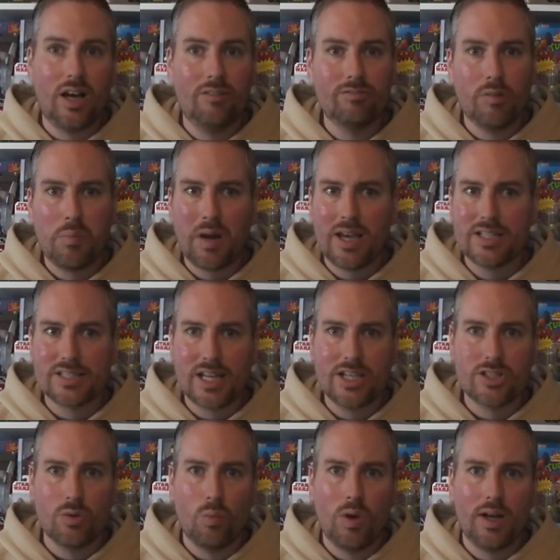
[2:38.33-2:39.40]
hunt for
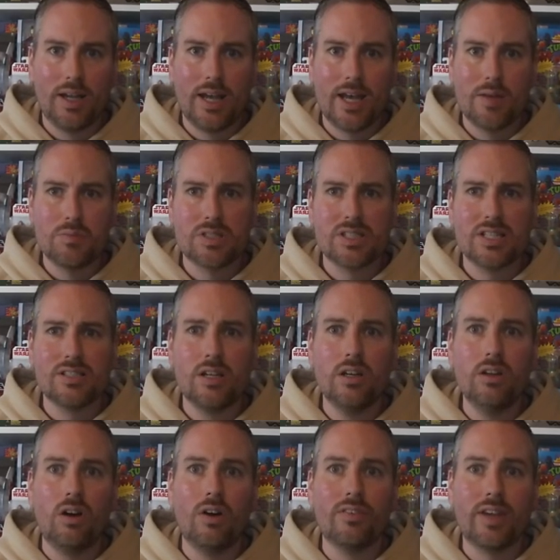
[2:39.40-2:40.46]
PlayStation 1 games. There's a
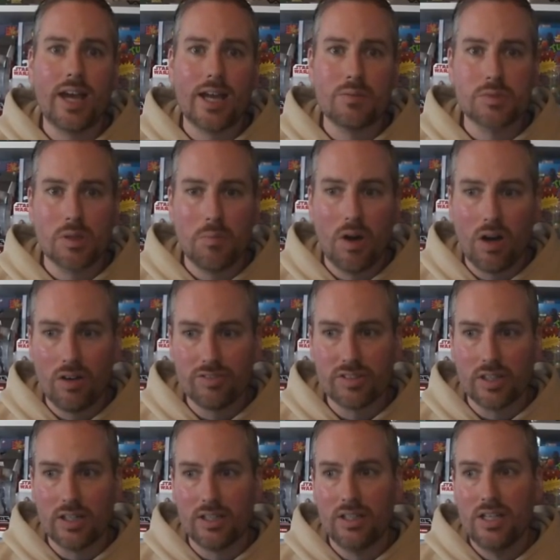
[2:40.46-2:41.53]
lot of games I'm
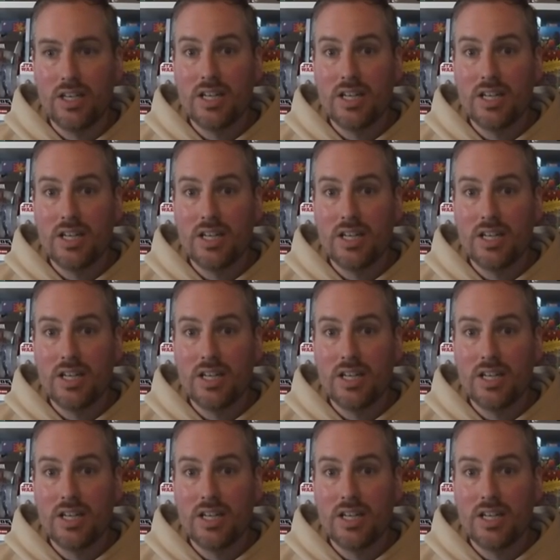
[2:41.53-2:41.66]
after.